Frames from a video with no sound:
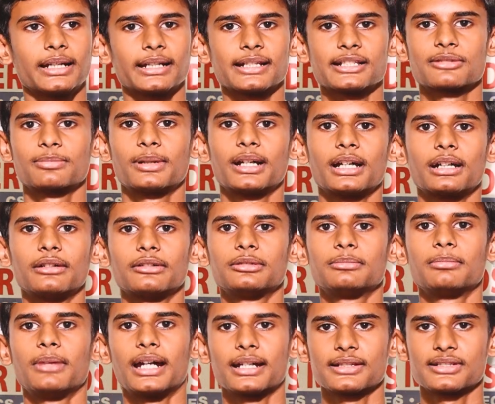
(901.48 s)
arranged by our
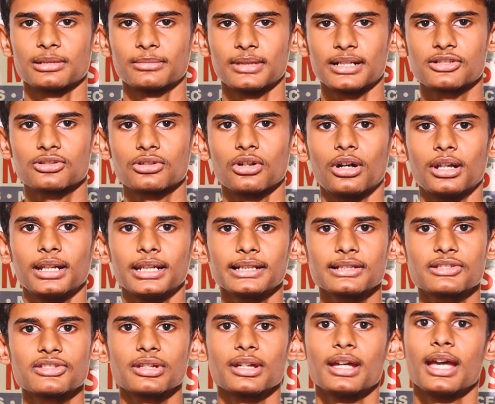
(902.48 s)
Masterminds
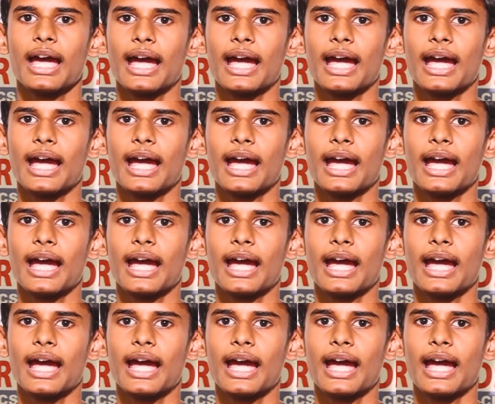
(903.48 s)
College.